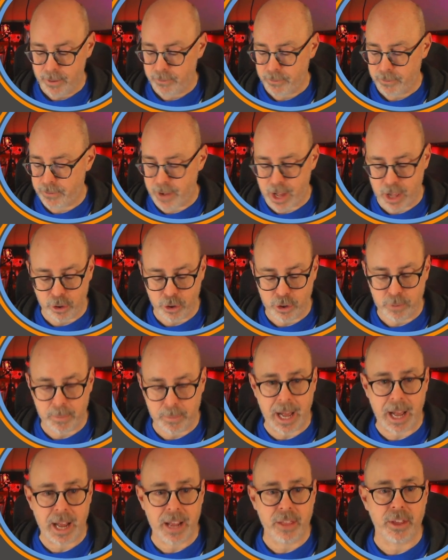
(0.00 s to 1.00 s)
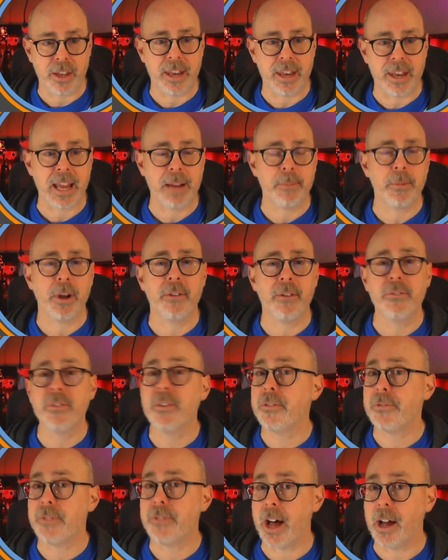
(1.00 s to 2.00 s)
followed by the name of the
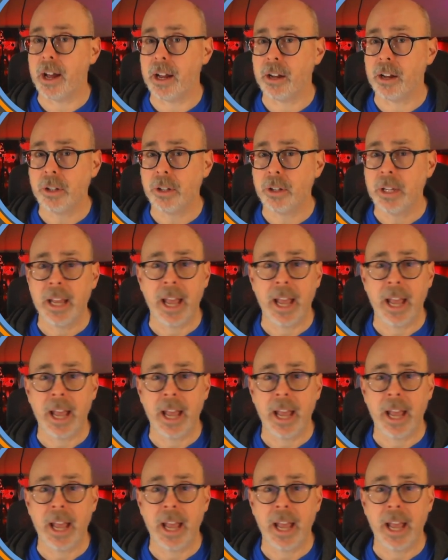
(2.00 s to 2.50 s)
file,